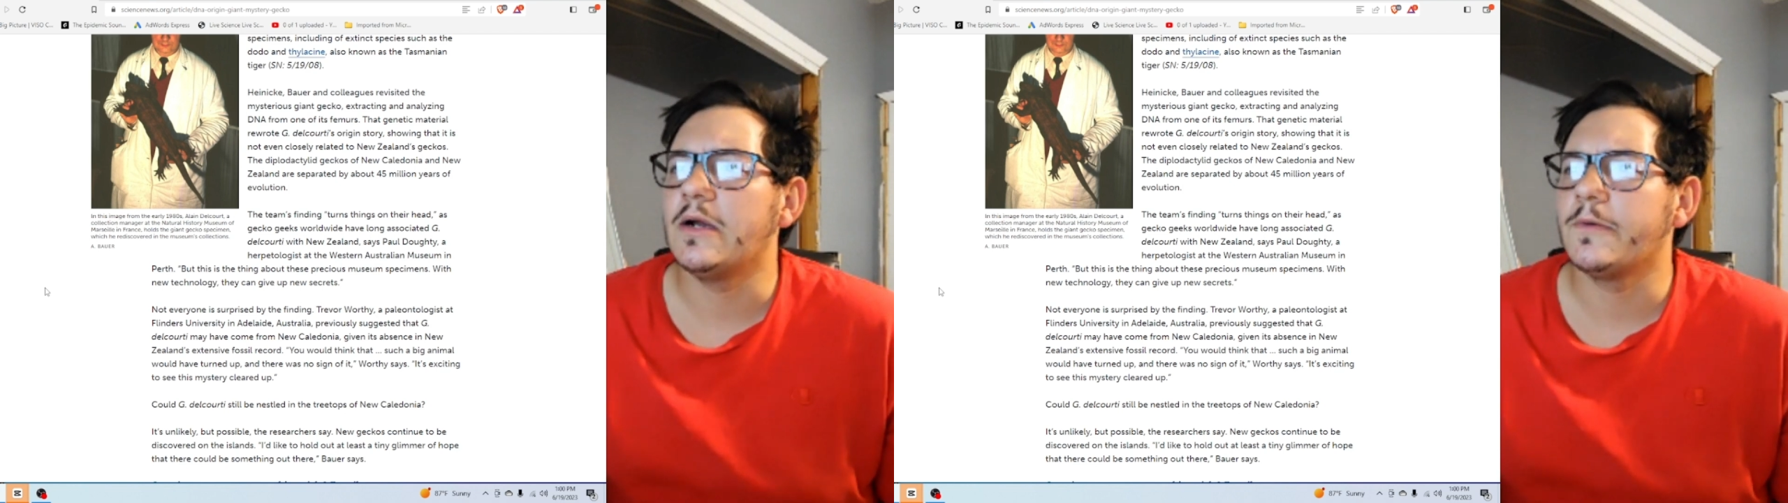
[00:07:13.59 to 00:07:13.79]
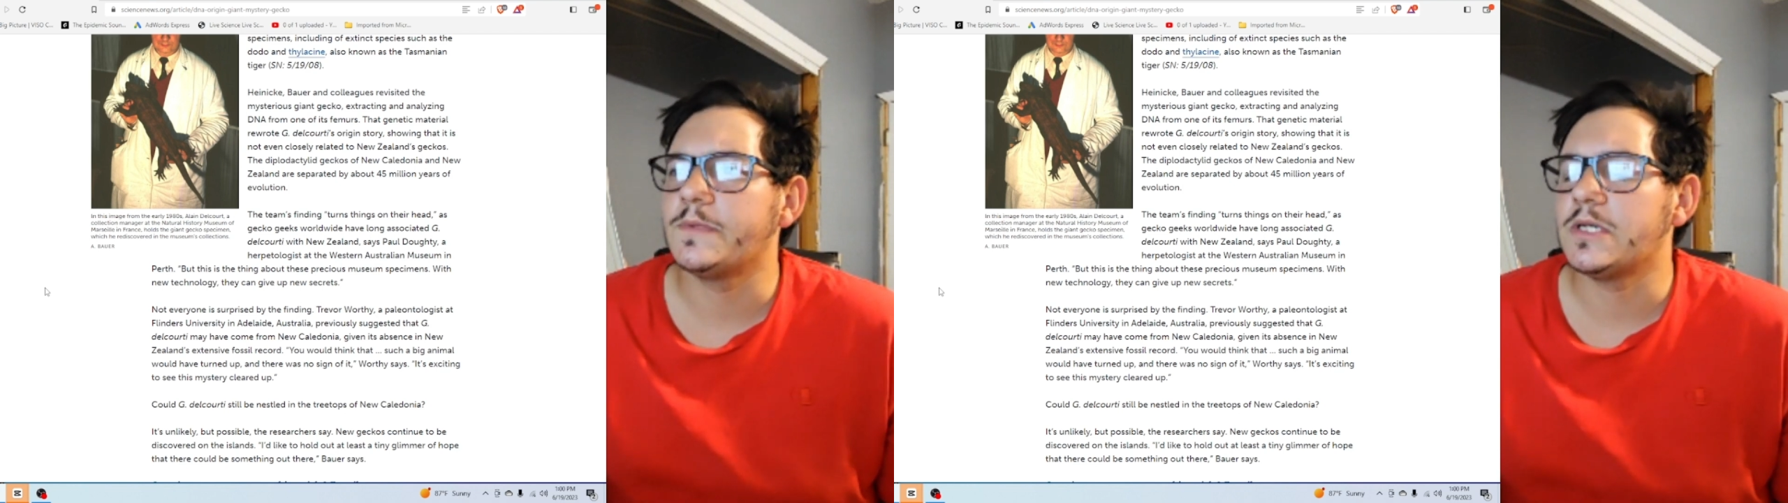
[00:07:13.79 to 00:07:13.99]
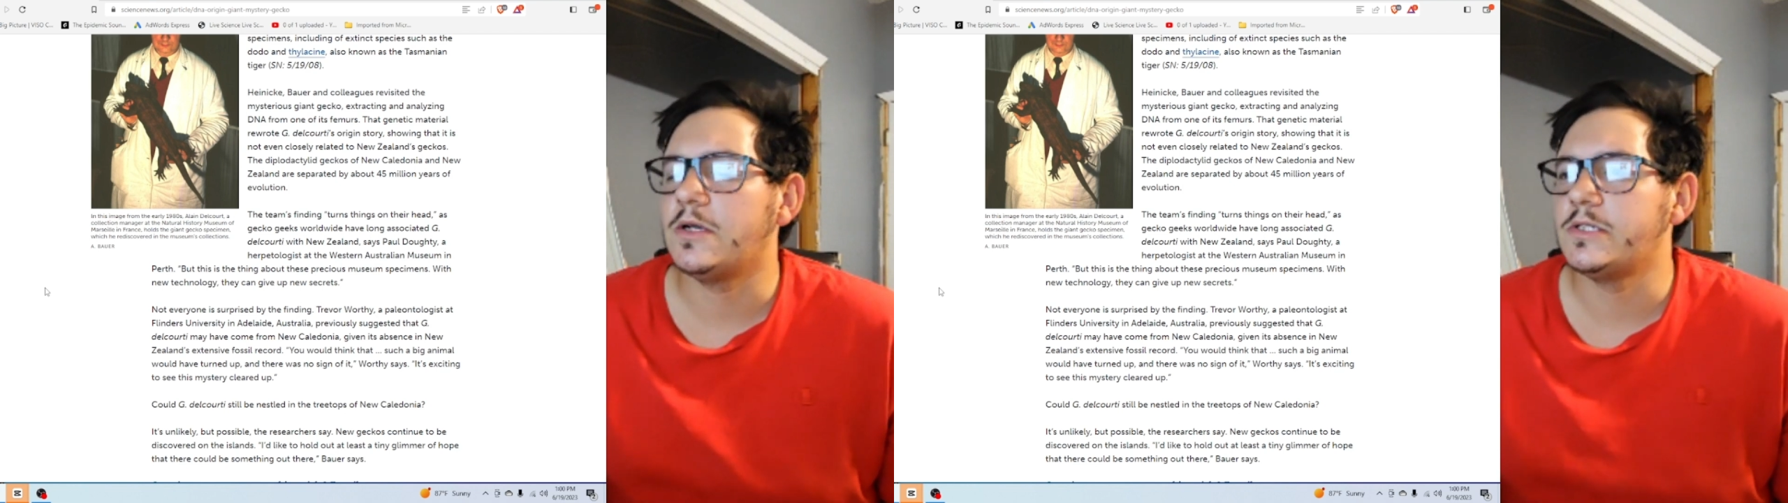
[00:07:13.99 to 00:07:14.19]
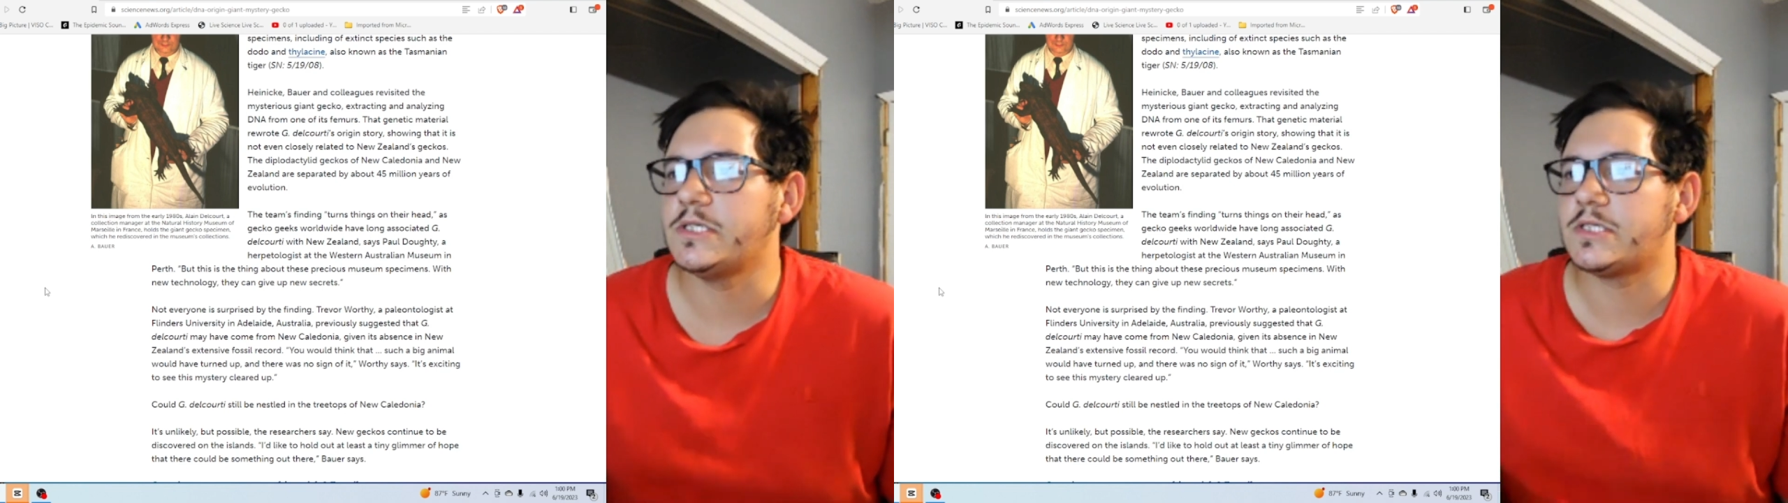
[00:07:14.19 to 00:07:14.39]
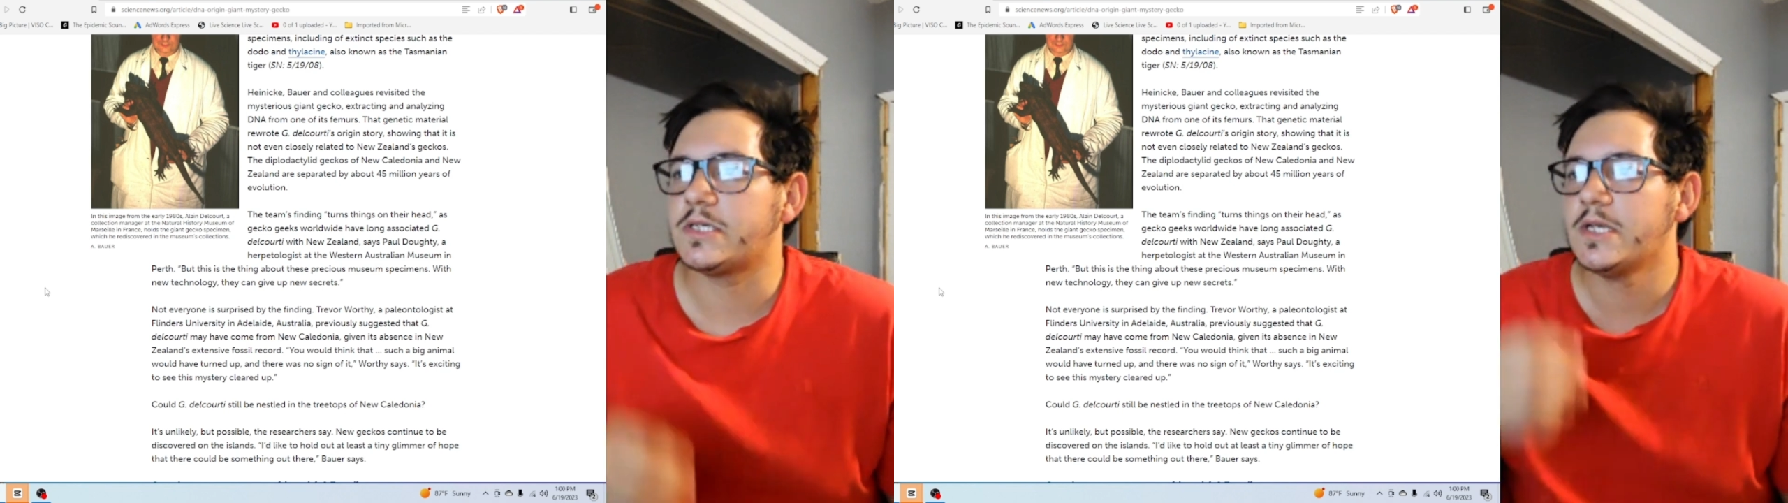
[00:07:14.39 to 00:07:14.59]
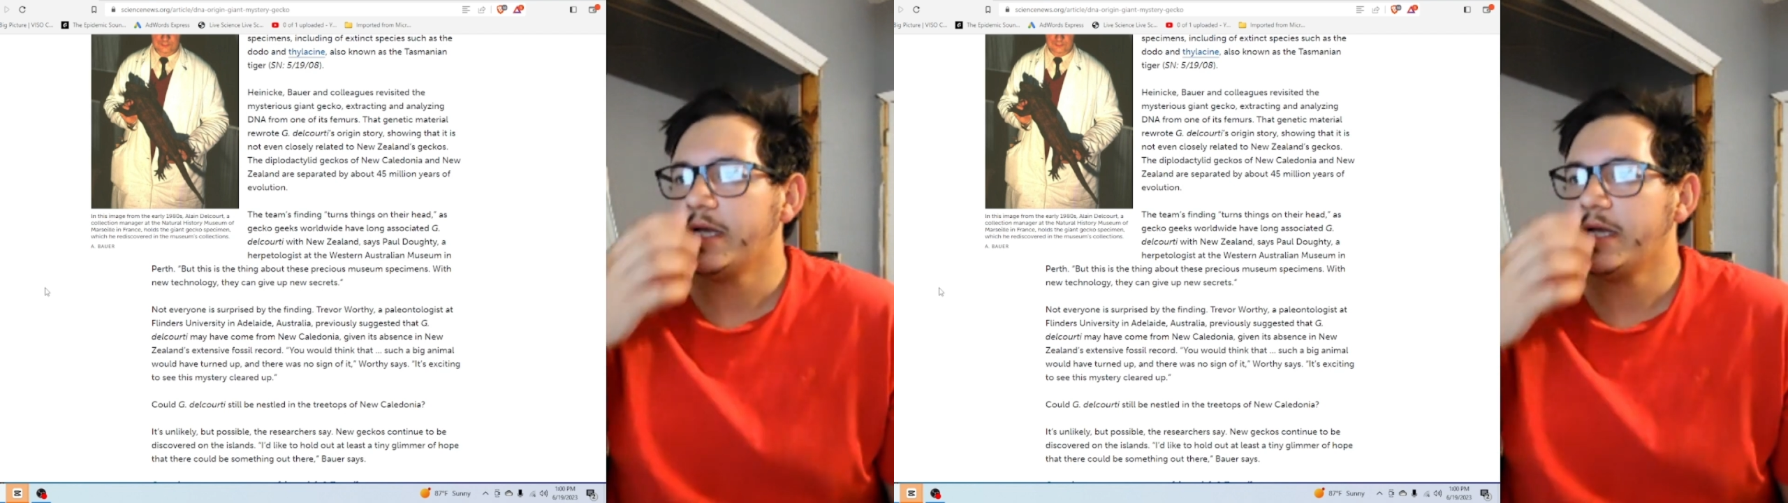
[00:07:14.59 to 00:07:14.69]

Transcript: herpetologist